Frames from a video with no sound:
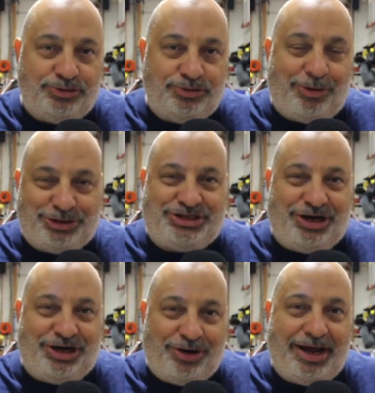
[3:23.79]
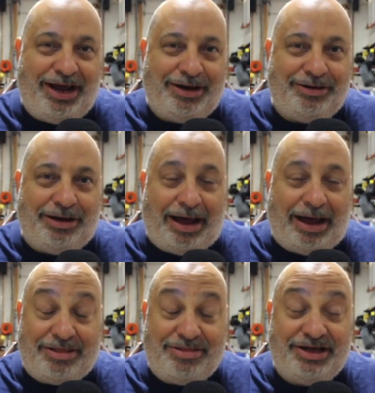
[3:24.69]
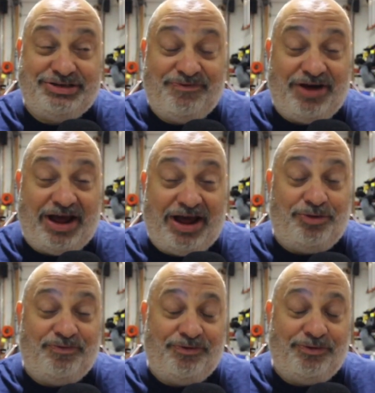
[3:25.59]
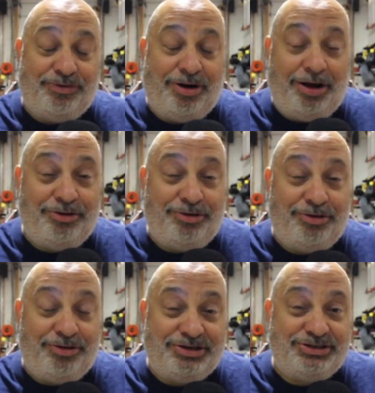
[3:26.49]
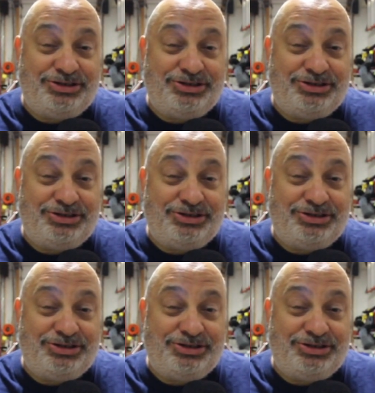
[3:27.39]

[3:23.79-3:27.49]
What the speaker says: power steering and I think some vacuum for other things.